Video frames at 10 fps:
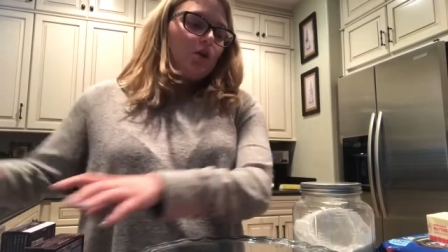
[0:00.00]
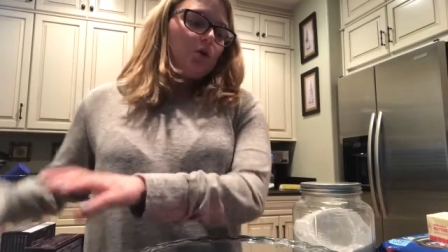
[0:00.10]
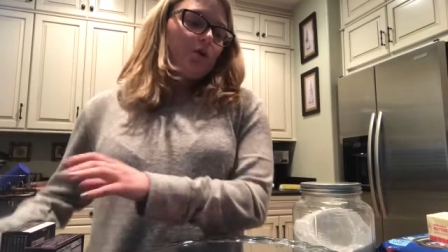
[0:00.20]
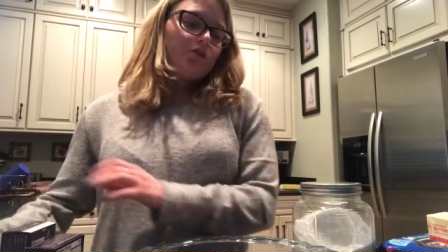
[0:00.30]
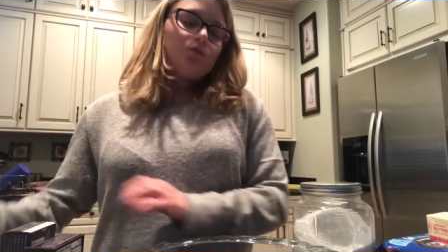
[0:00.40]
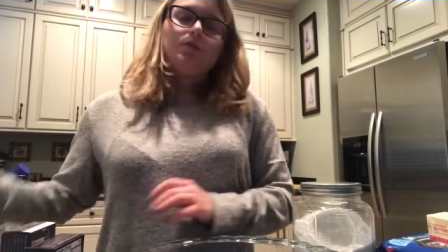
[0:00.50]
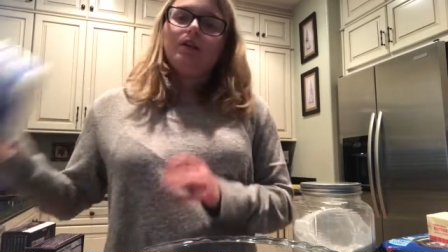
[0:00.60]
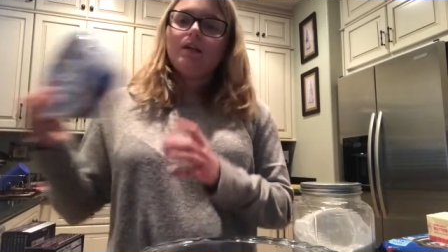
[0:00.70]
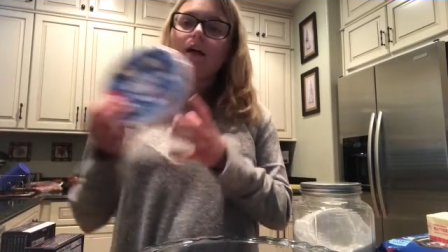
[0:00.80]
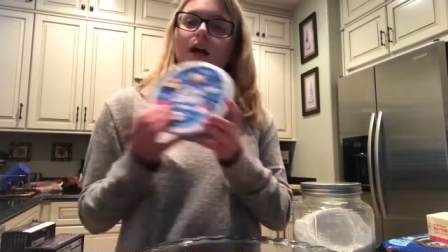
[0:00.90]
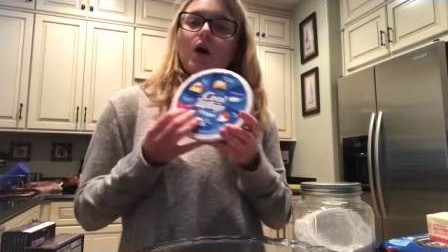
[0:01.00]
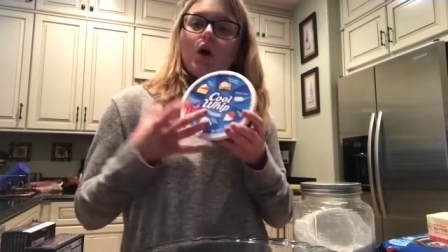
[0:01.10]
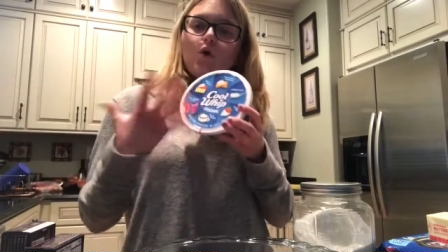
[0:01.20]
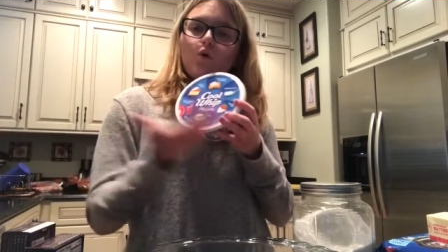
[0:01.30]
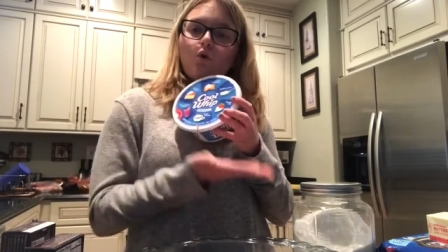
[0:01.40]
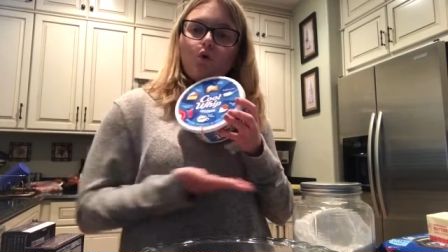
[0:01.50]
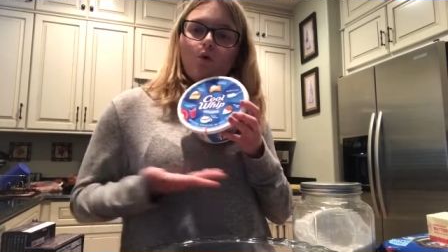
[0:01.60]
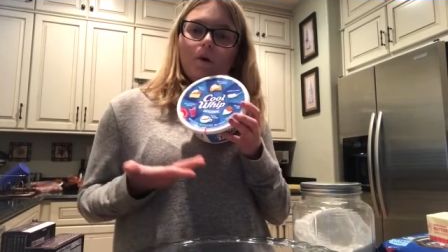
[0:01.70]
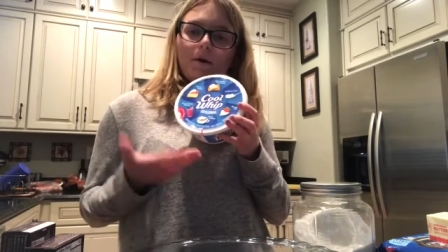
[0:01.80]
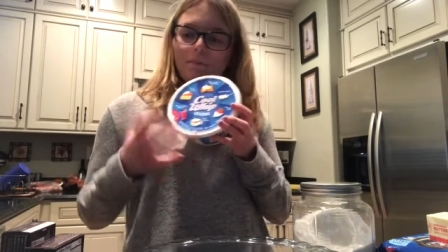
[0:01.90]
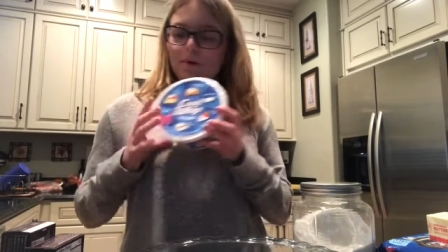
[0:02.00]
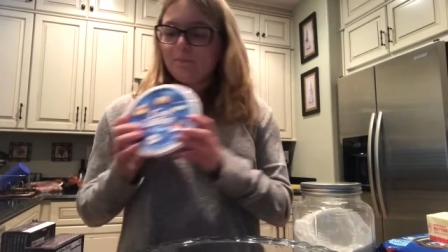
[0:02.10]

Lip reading: You're going to need Cool Whip.